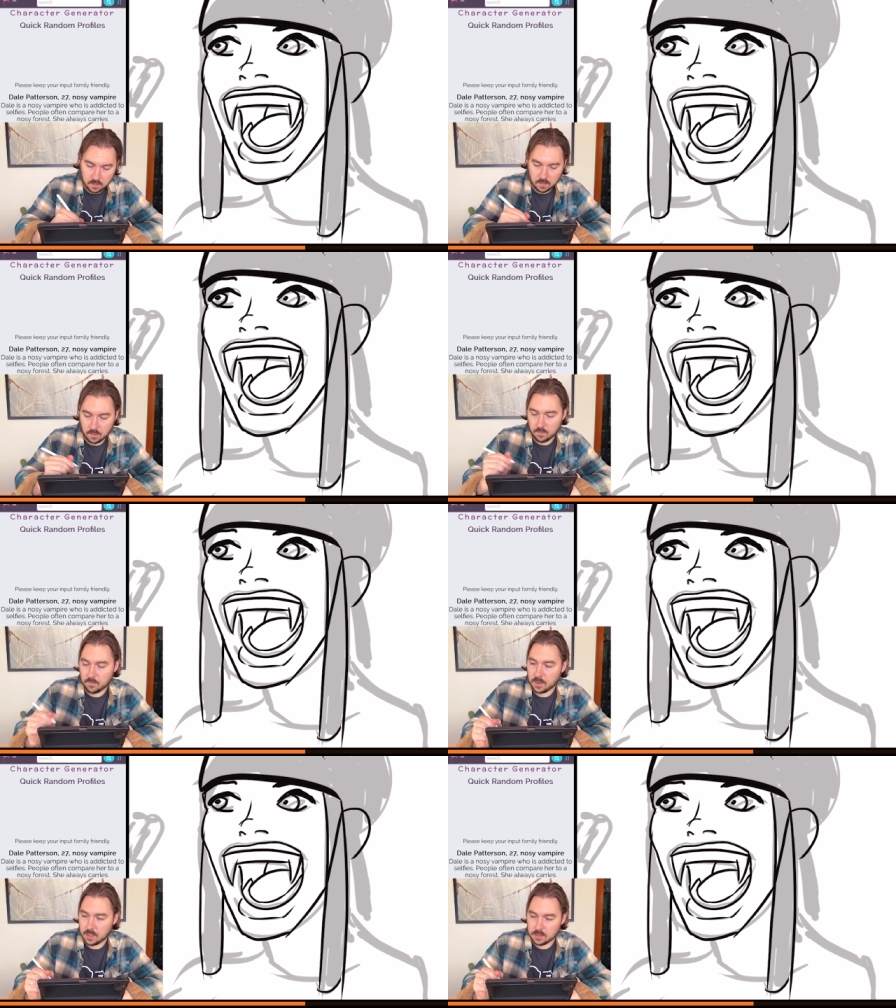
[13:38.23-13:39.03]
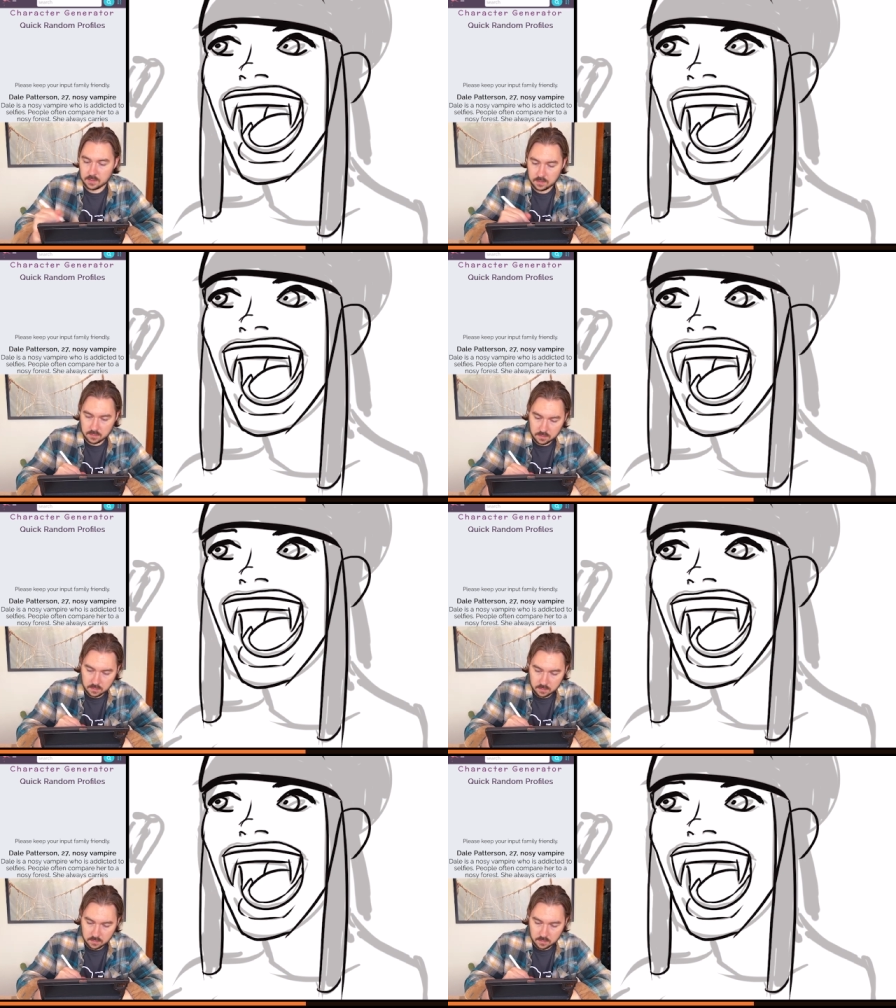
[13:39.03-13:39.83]
her face
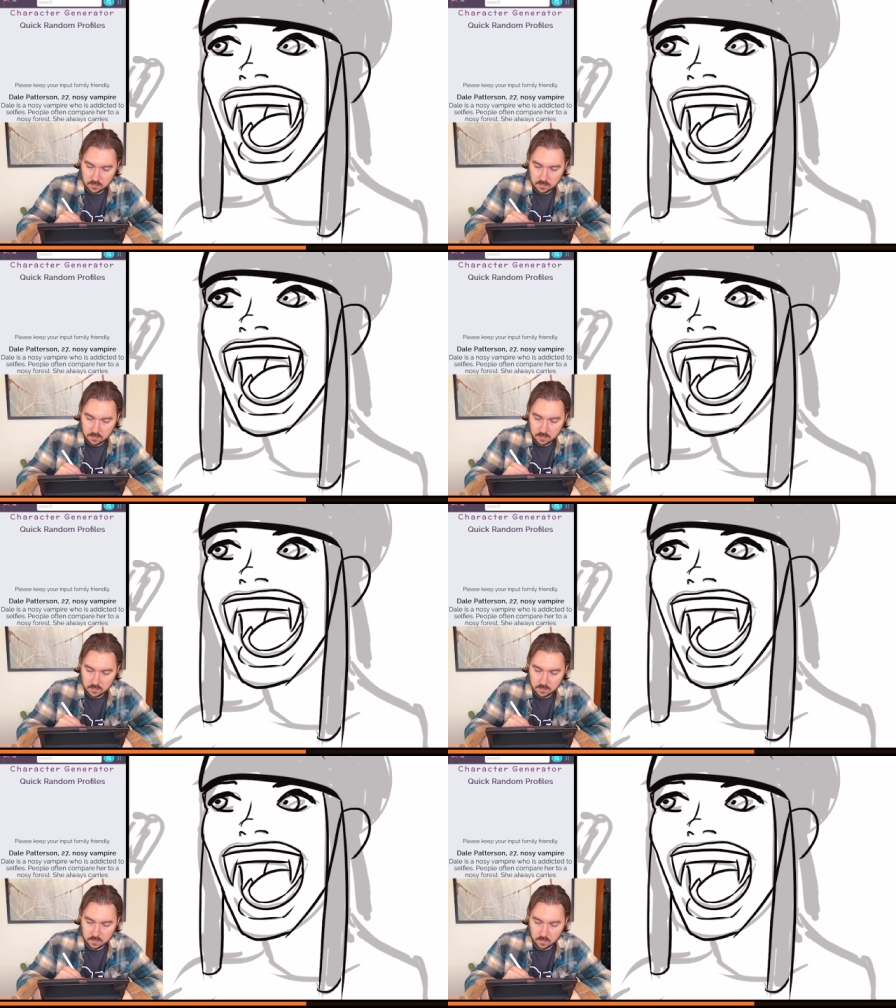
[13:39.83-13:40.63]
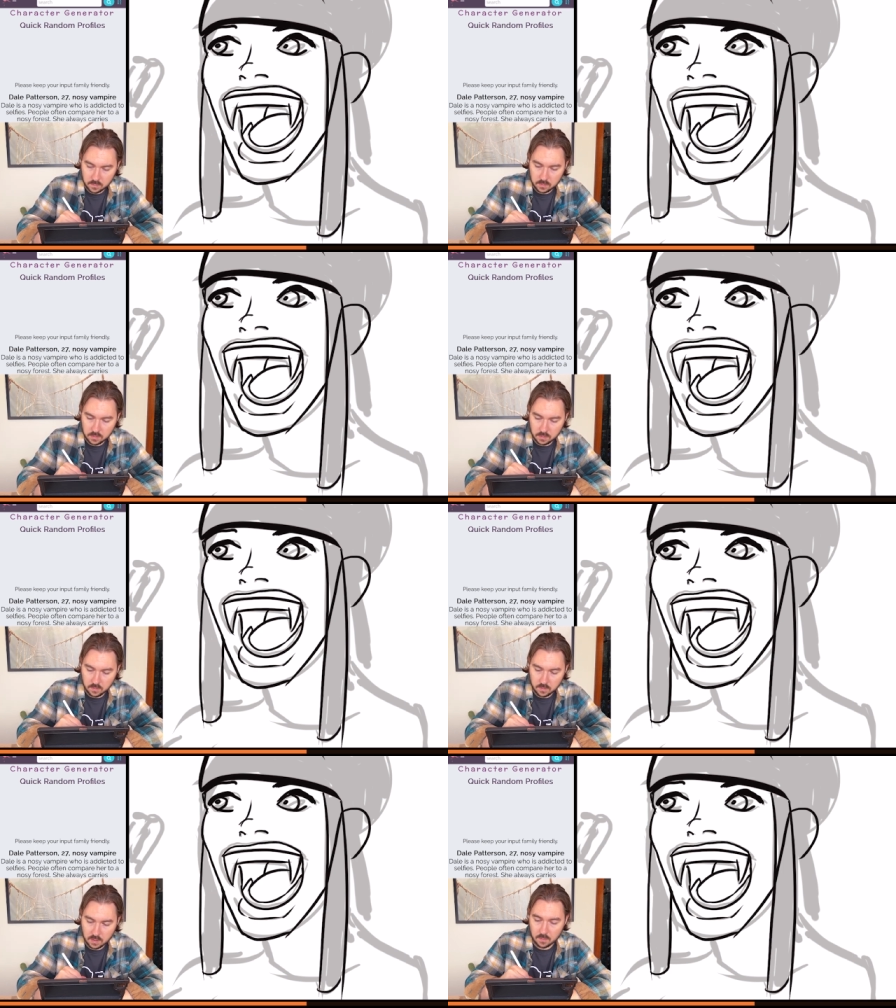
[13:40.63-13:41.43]
is really
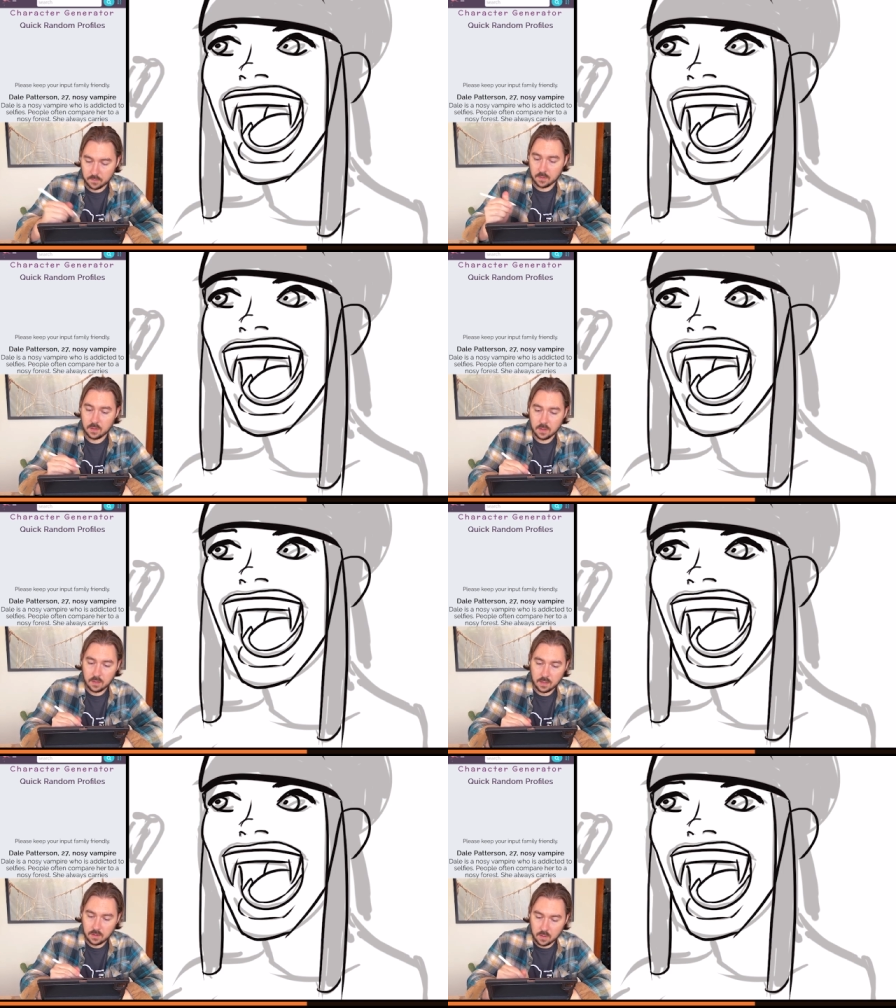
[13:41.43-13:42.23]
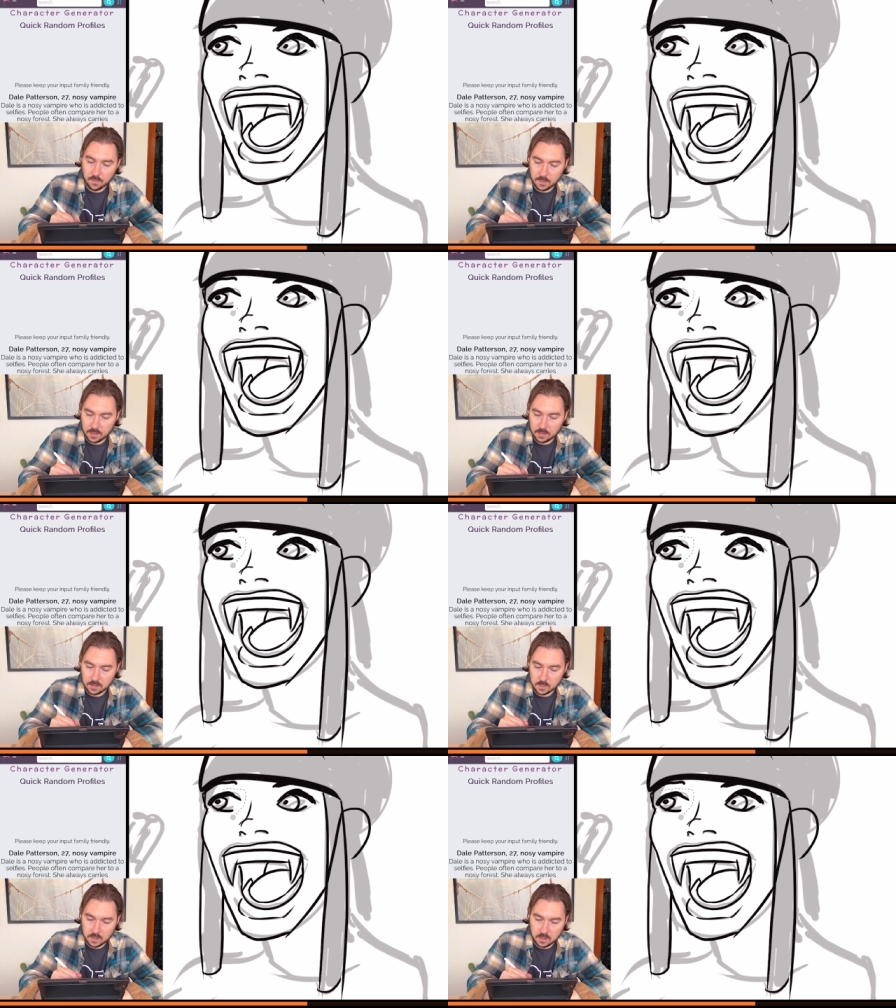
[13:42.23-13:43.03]
rough. I don't know if I'm gonna get this
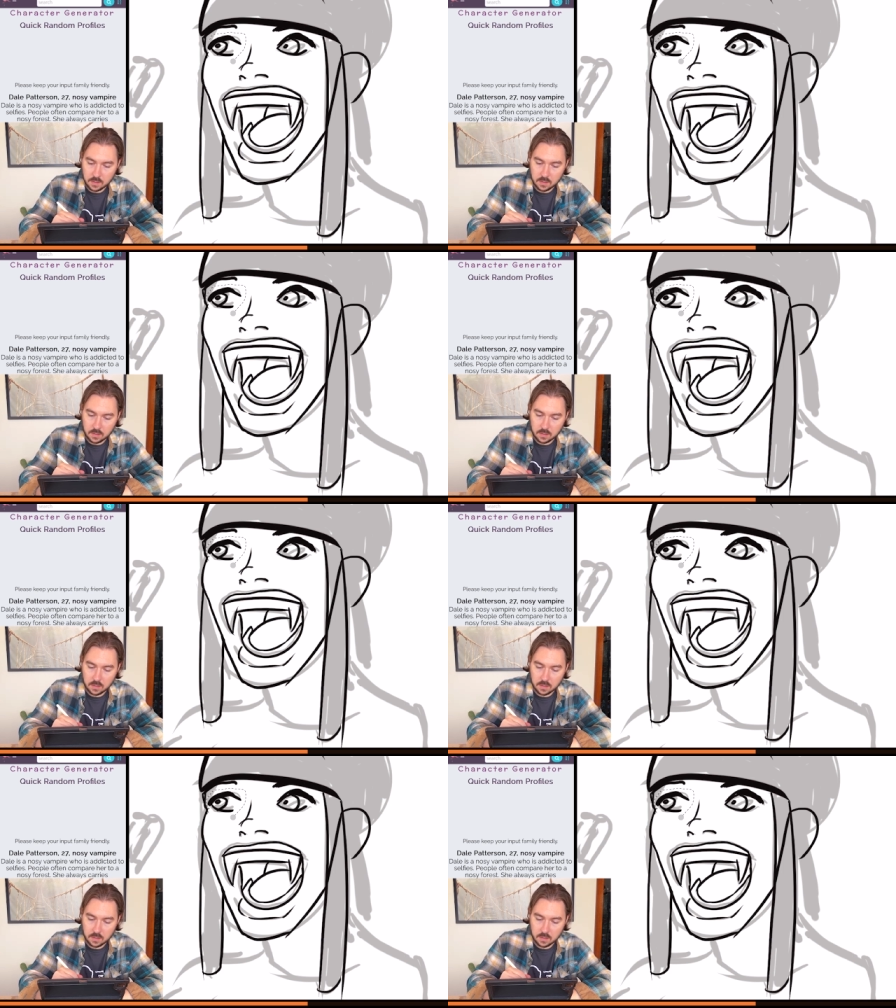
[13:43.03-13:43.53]
one done.